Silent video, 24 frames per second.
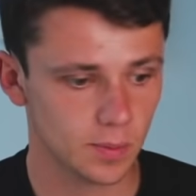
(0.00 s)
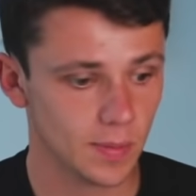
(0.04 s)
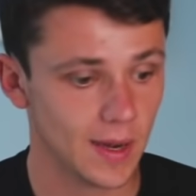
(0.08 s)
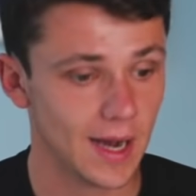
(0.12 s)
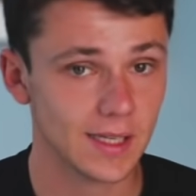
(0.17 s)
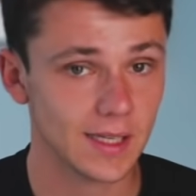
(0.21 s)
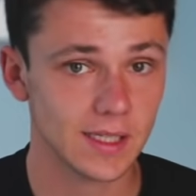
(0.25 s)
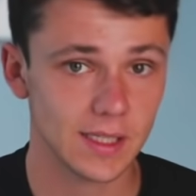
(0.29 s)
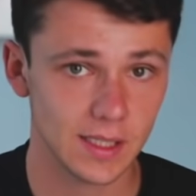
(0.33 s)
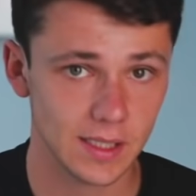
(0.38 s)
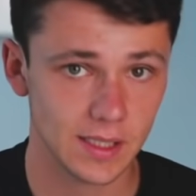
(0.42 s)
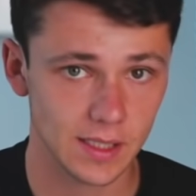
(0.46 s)

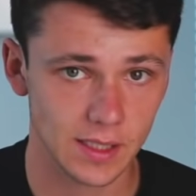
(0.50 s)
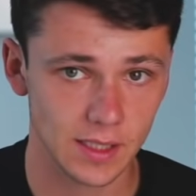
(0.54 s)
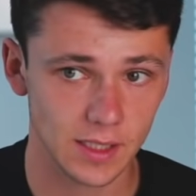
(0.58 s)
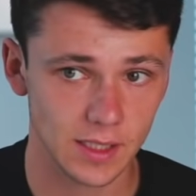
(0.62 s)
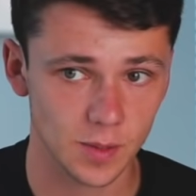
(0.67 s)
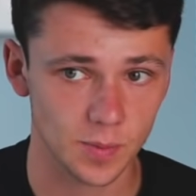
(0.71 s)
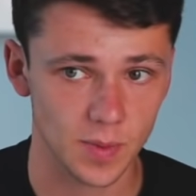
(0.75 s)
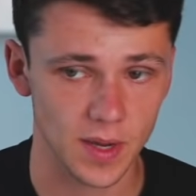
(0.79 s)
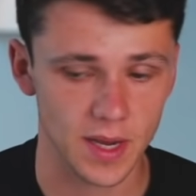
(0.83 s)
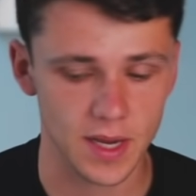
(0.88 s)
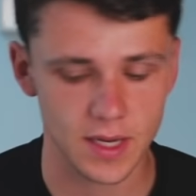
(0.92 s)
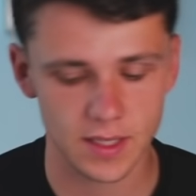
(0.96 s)
passes into
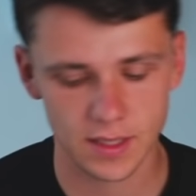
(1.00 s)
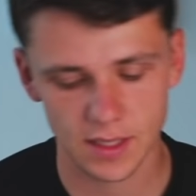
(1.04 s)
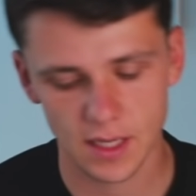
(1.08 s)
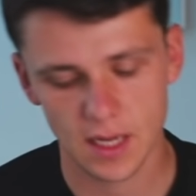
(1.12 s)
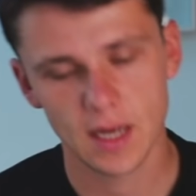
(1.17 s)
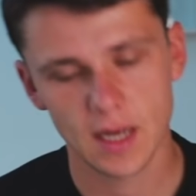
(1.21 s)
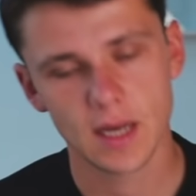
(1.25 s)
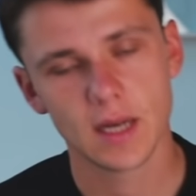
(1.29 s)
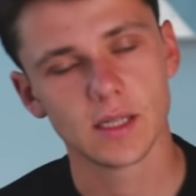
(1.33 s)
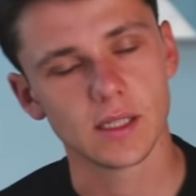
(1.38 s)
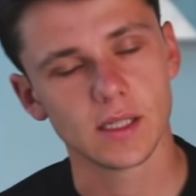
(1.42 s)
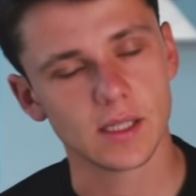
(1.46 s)
space
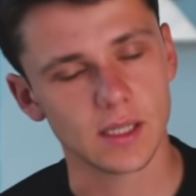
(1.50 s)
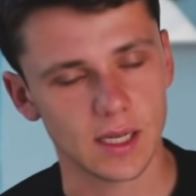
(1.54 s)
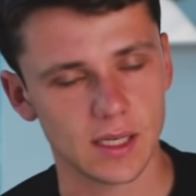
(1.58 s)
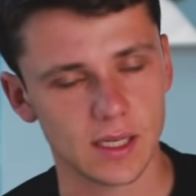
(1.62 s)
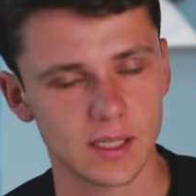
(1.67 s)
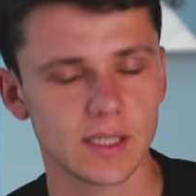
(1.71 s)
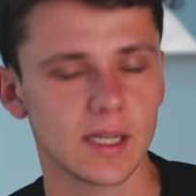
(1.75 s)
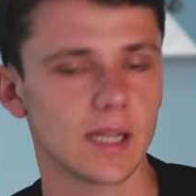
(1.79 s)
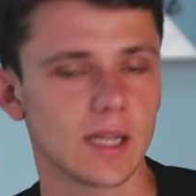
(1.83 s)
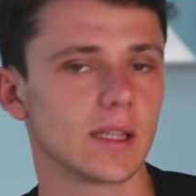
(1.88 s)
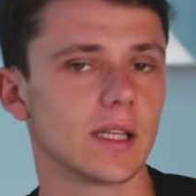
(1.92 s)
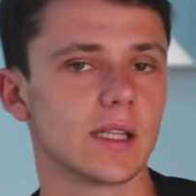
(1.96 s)
to then
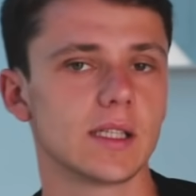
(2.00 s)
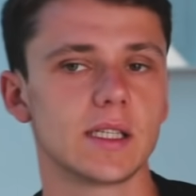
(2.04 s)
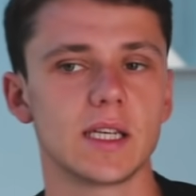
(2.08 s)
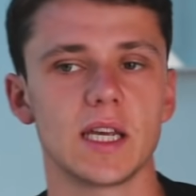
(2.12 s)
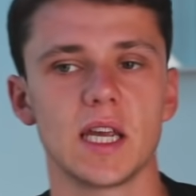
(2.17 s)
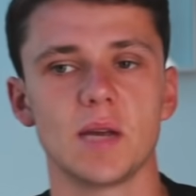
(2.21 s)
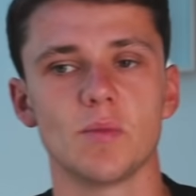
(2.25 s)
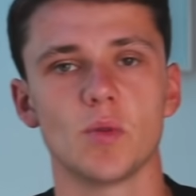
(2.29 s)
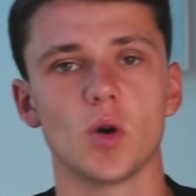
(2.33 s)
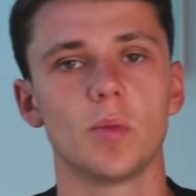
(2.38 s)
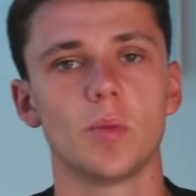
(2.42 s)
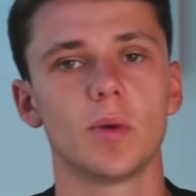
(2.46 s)
set the
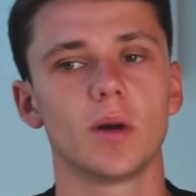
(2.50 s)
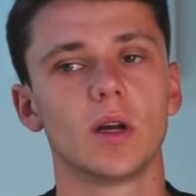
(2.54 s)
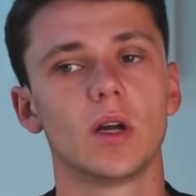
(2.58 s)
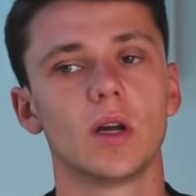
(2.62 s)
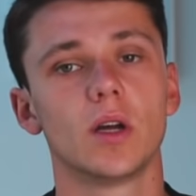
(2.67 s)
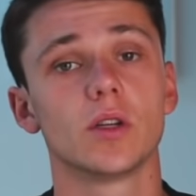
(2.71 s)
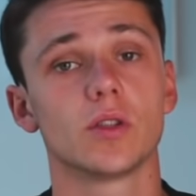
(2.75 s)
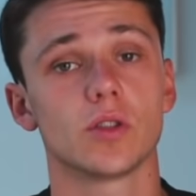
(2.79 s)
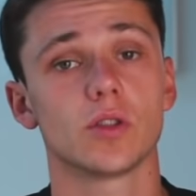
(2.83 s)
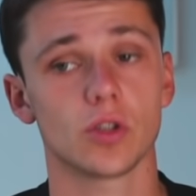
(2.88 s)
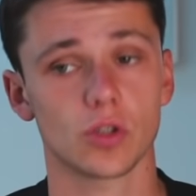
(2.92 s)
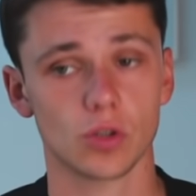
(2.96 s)
team up
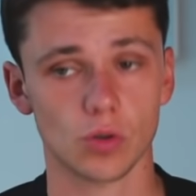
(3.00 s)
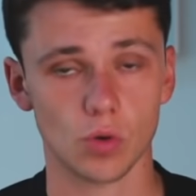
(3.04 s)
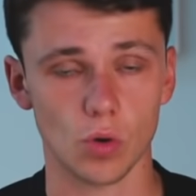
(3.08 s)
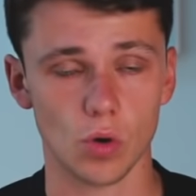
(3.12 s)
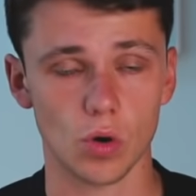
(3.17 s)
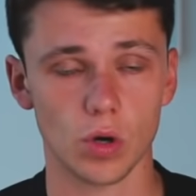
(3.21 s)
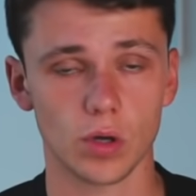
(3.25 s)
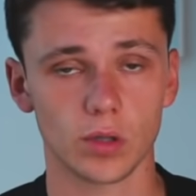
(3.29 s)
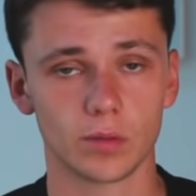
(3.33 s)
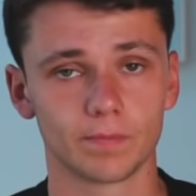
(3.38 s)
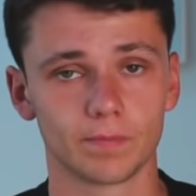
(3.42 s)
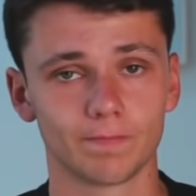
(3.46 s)
to score.